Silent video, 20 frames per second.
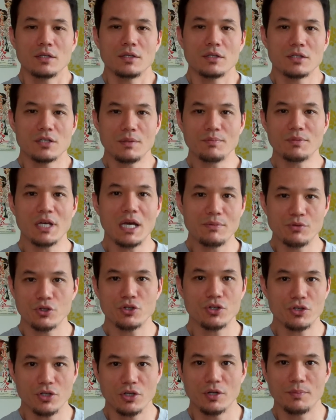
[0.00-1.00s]
sometimes you're
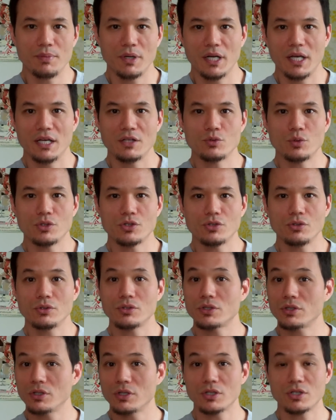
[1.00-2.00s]
just going to butt heads with
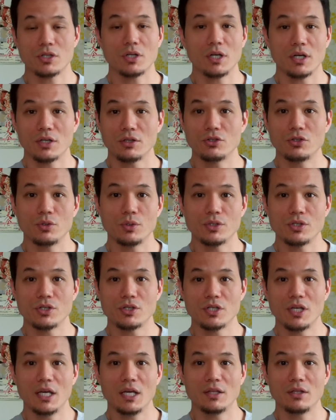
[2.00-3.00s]
students. They're just not going to do what you
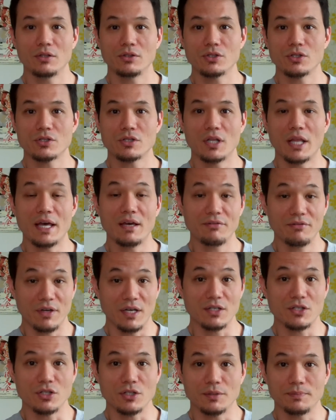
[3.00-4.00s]
say, and they'll just laugh
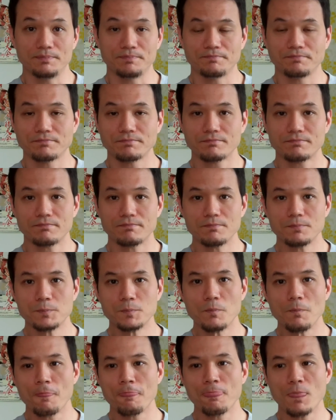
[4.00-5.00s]
at you.
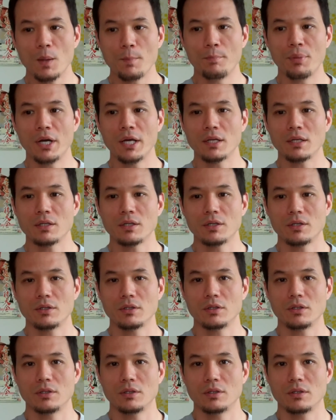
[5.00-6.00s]
But
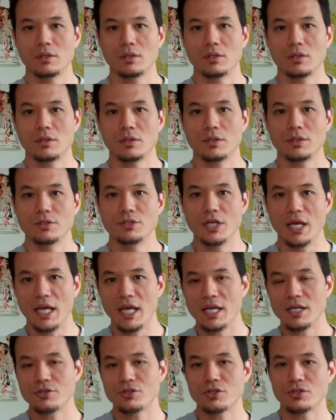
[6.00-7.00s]
to
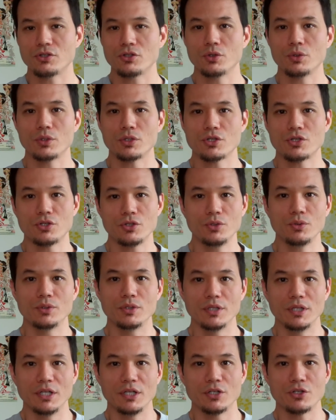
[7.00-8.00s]
answer to a
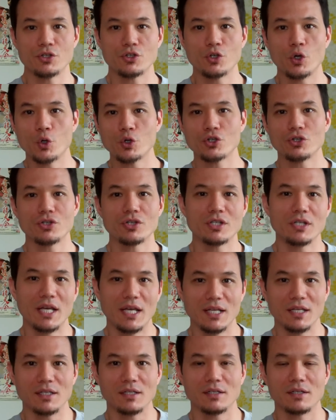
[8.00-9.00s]
student in a social
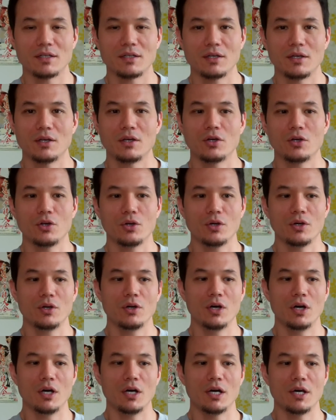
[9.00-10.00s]
setting
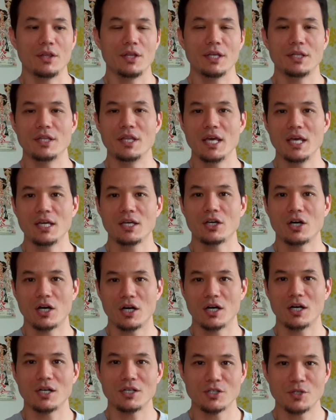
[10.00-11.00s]
that they
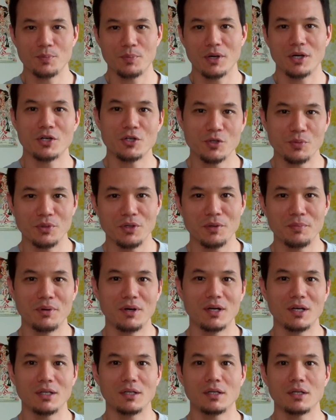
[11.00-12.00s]
caused punishment
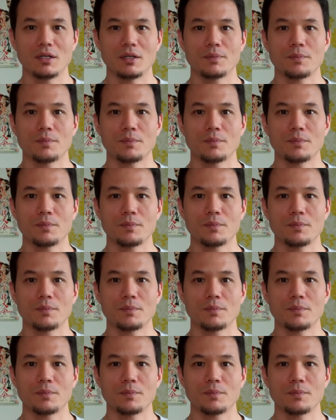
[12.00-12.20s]
upon